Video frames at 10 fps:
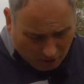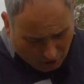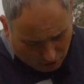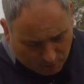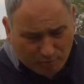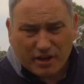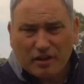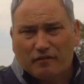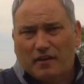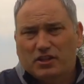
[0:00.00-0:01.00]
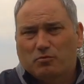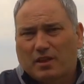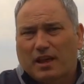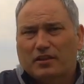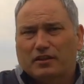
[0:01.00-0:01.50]
You know, spray your face
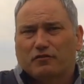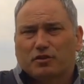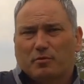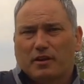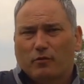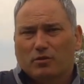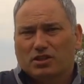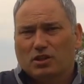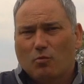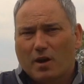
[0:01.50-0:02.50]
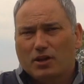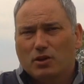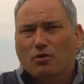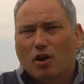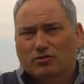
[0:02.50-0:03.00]
with athlete's foot spray if you want to see where
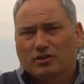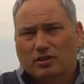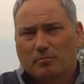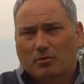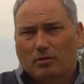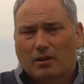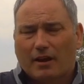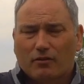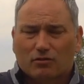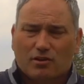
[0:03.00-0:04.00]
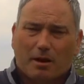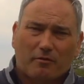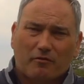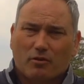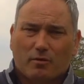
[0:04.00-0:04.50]
you contact the ball. I've got
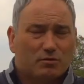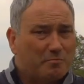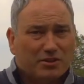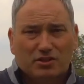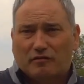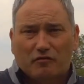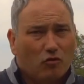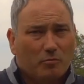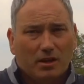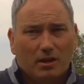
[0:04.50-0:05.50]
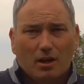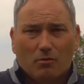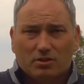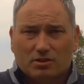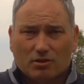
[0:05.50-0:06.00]
Trackman for you, which measures it for me,
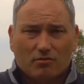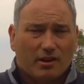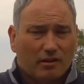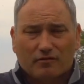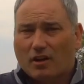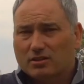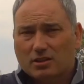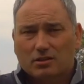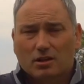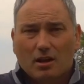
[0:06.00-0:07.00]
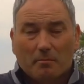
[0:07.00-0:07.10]
which is a great advantage.